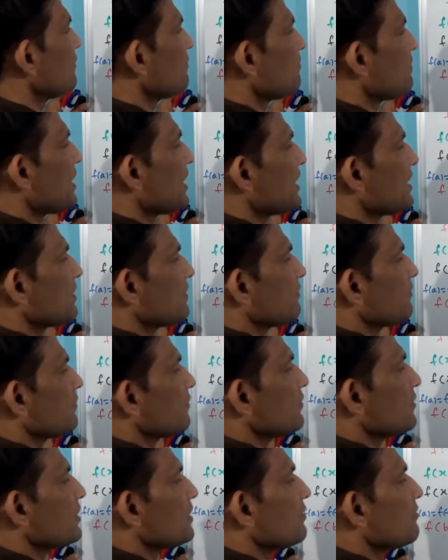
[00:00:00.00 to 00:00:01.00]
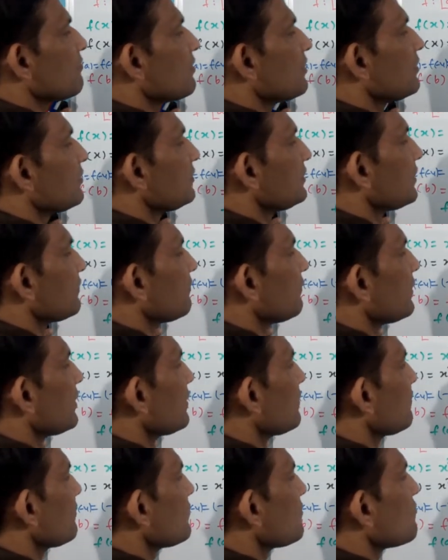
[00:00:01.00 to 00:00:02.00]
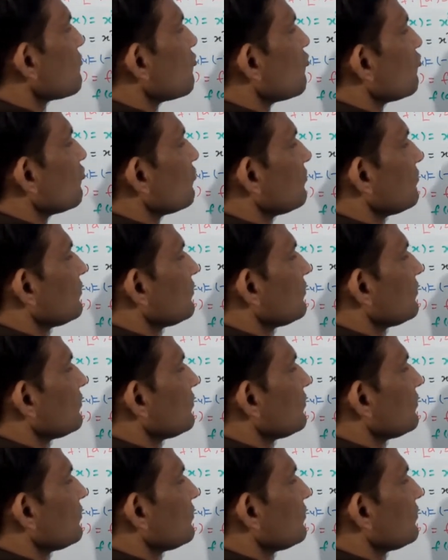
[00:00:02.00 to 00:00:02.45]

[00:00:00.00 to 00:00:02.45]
minus 4 equal to f of 2.